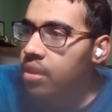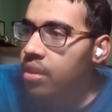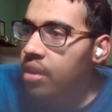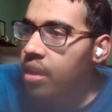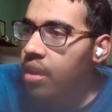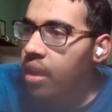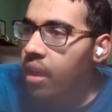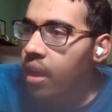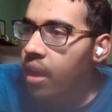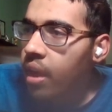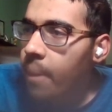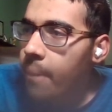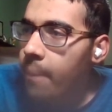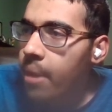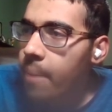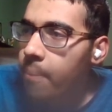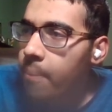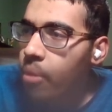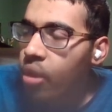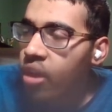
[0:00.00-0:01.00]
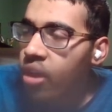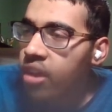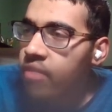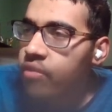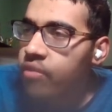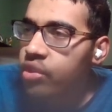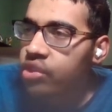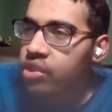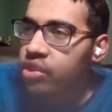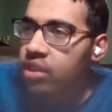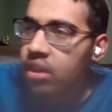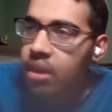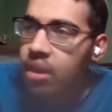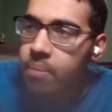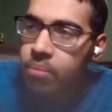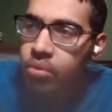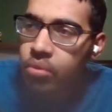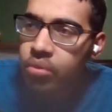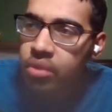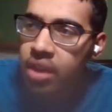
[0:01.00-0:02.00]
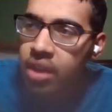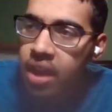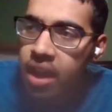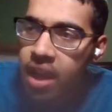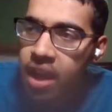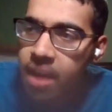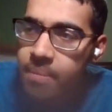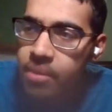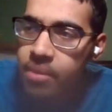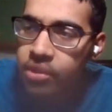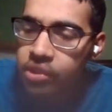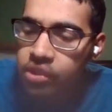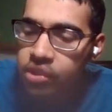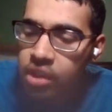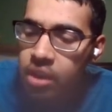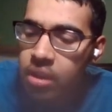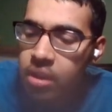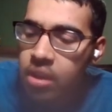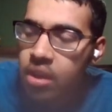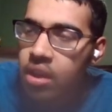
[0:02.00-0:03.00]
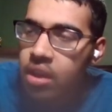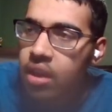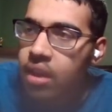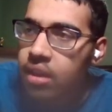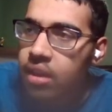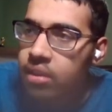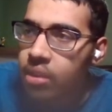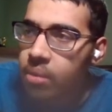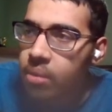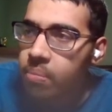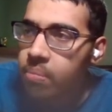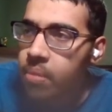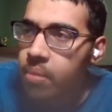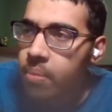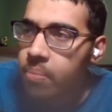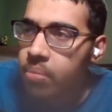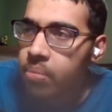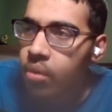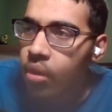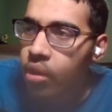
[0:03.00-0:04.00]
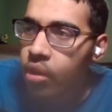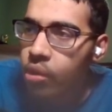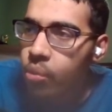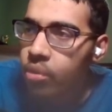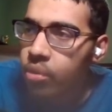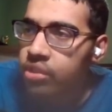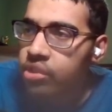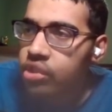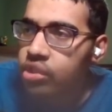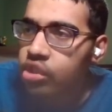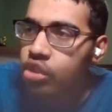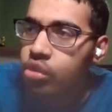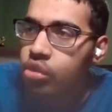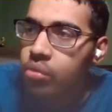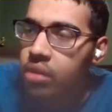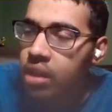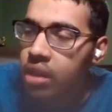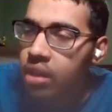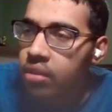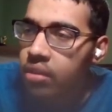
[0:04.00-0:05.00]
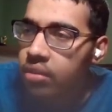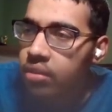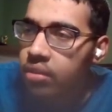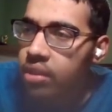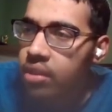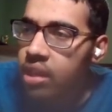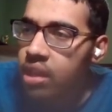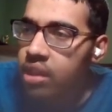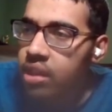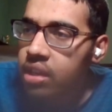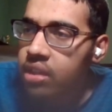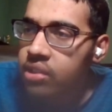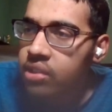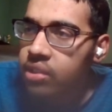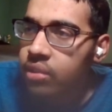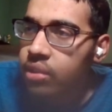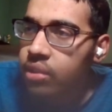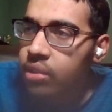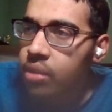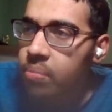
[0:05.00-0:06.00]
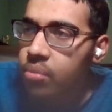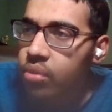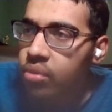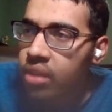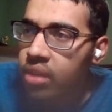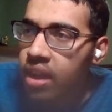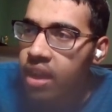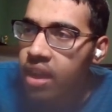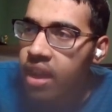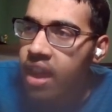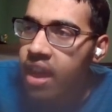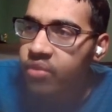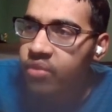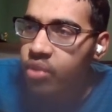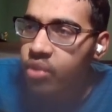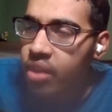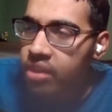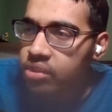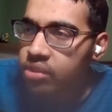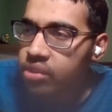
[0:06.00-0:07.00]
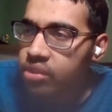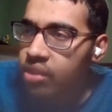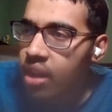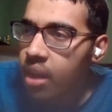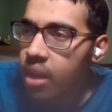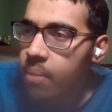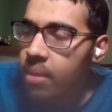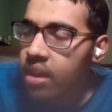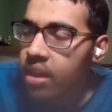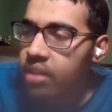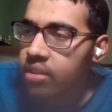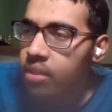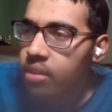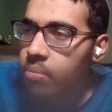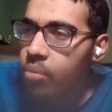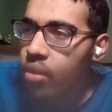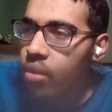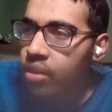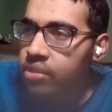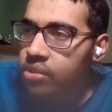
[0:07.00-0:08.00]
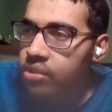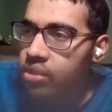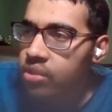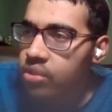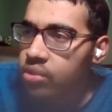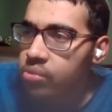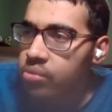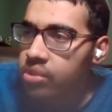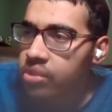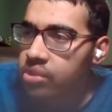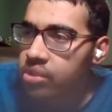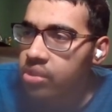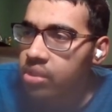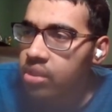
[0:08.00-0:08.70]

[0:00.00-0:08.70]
And PAOK versus Club Brugge, I'm going to say PAOK wins 2-0 against Club Brugge after extra time, and I think PAOK's going to do this.